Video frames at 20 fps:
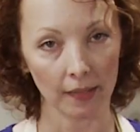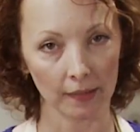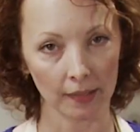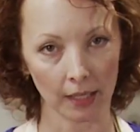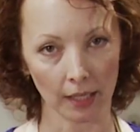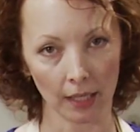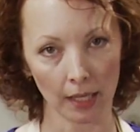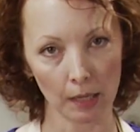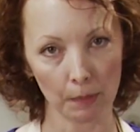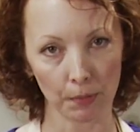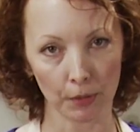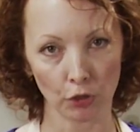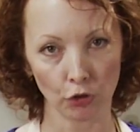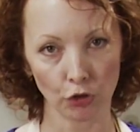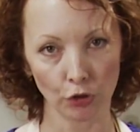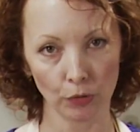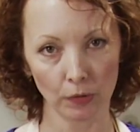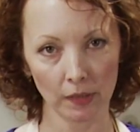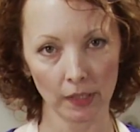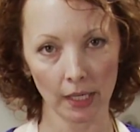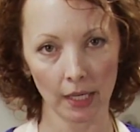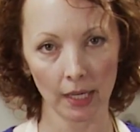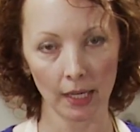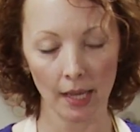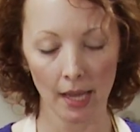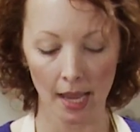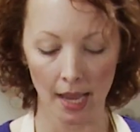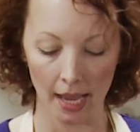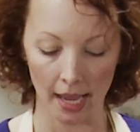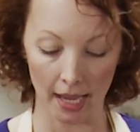It's gonna keep it juicy
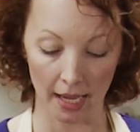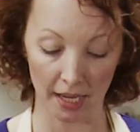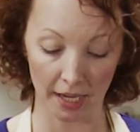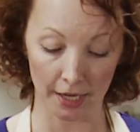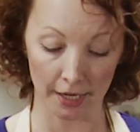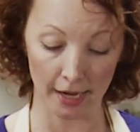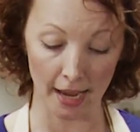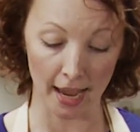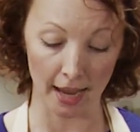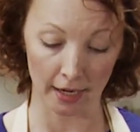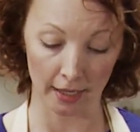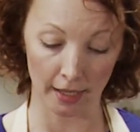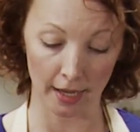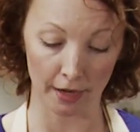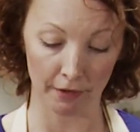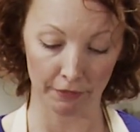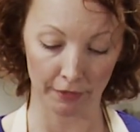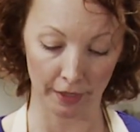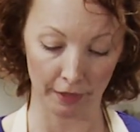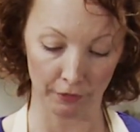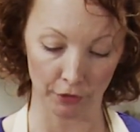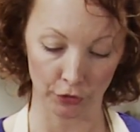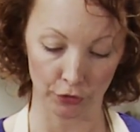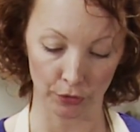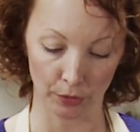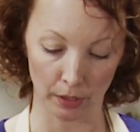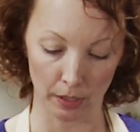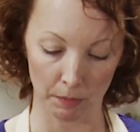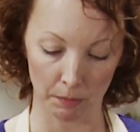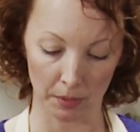and add a lot of flavor
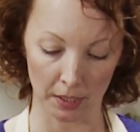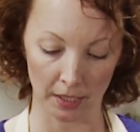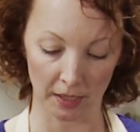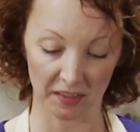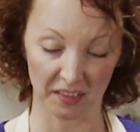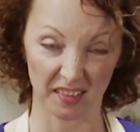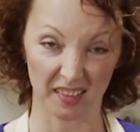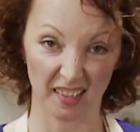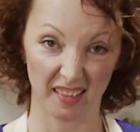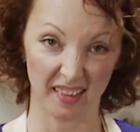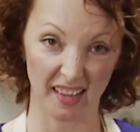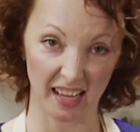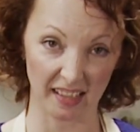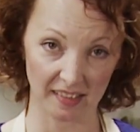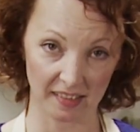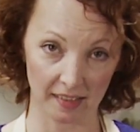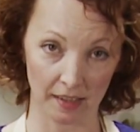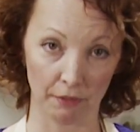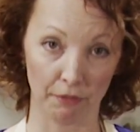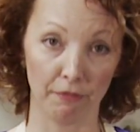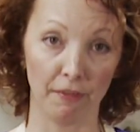to it because that's the